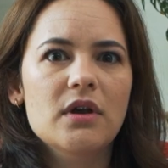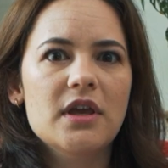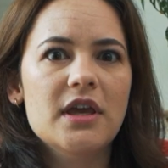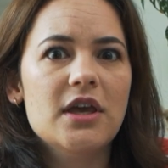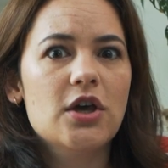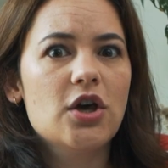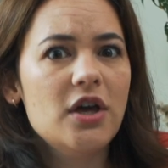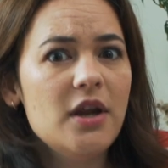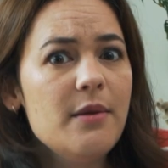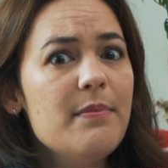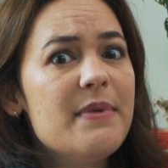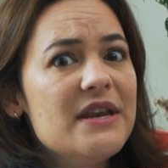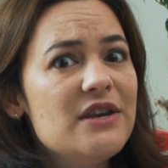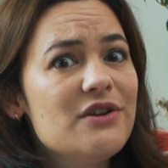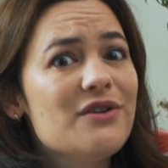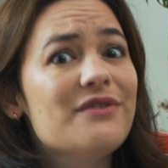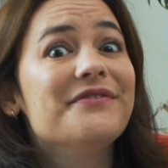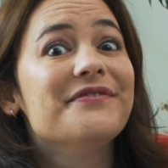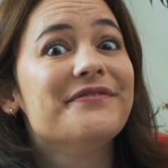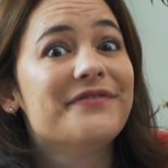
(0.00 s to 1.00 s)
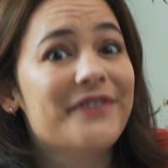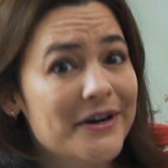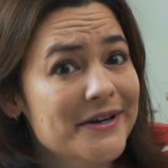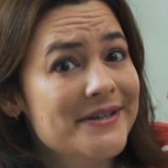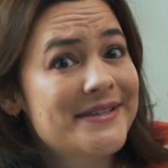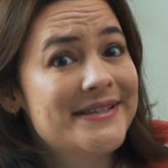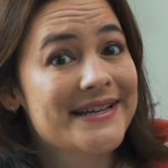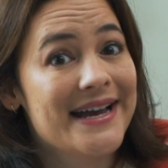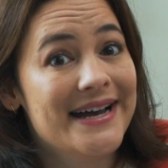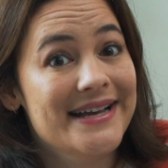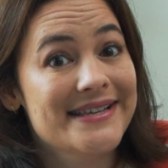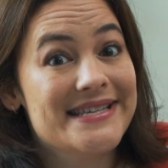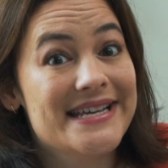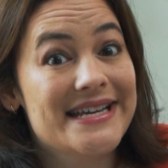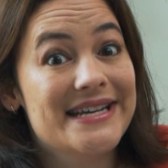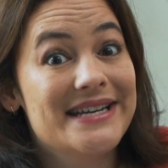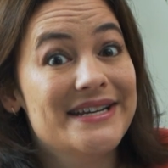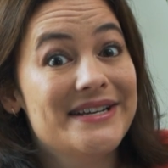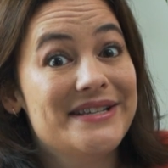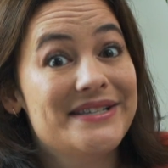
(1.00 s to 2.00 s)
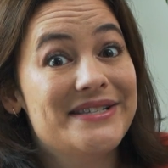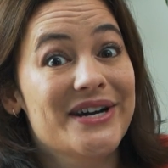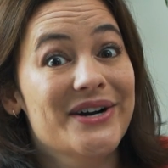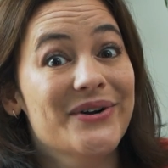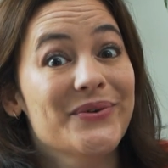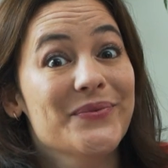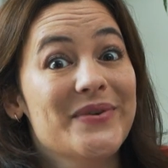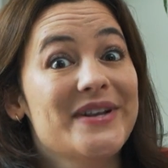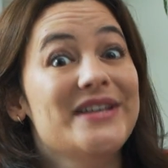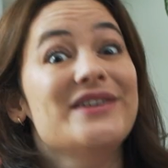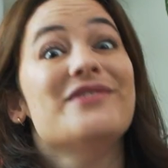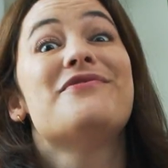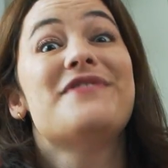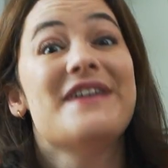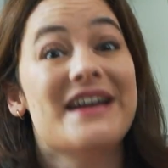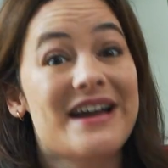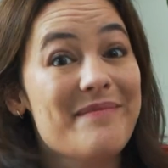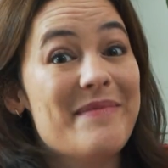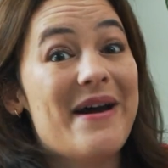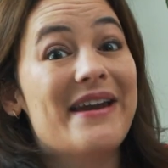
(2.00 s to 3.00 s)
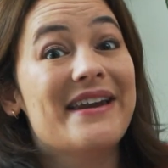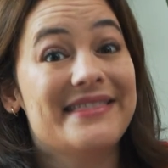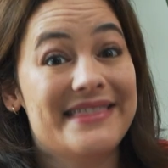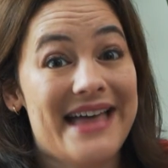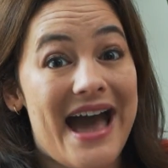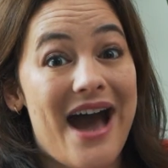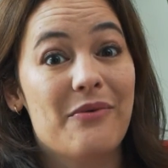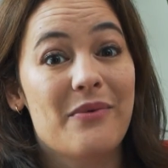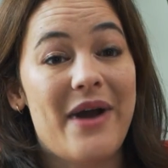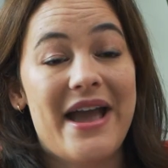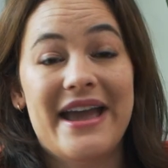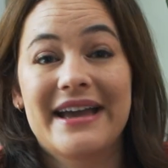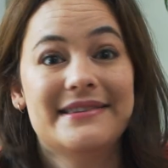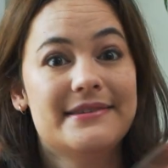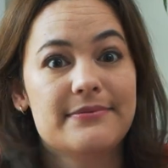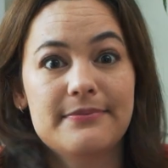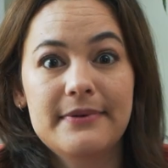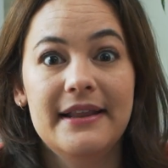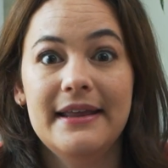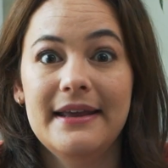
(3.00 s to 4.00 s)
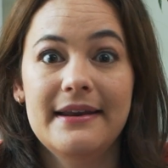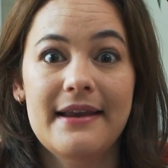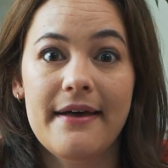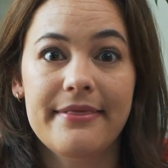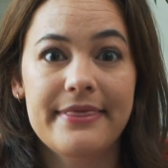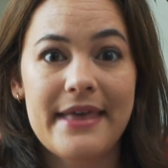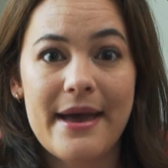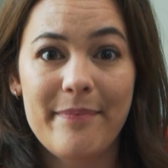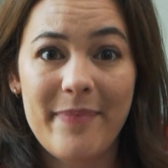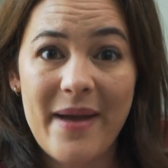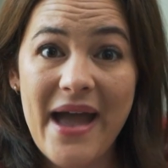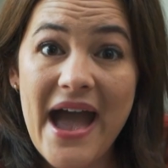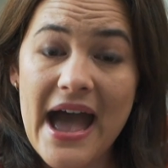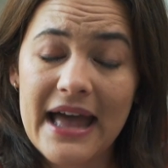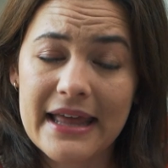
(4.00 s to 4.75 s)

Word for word: he could have been your first cousin. So when you think about it that way, it's really not that